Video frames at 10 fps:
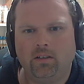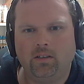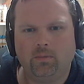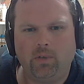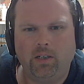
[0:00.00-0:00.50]

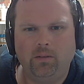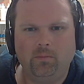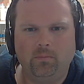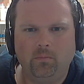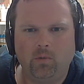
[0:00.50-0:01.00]
It's probably
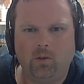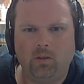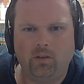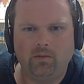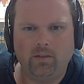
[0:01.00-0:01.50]

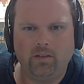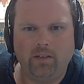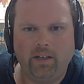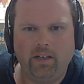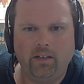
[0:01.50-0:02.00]
more of an
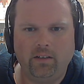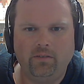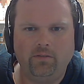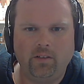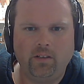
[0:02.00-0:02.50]

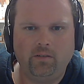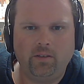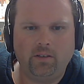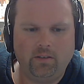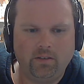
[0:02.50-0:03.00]
additive
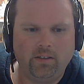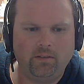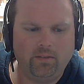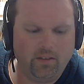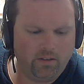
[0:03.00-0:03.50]
flavor. I
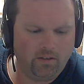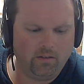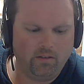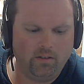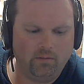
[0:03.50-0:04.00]
don't think you're
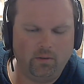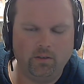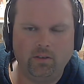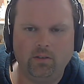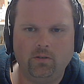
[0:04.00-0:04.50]
gonna
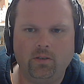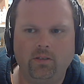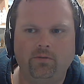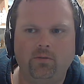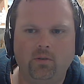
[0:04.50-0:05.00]
really use
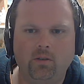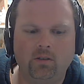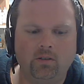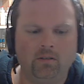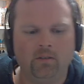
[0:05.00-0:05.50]
it for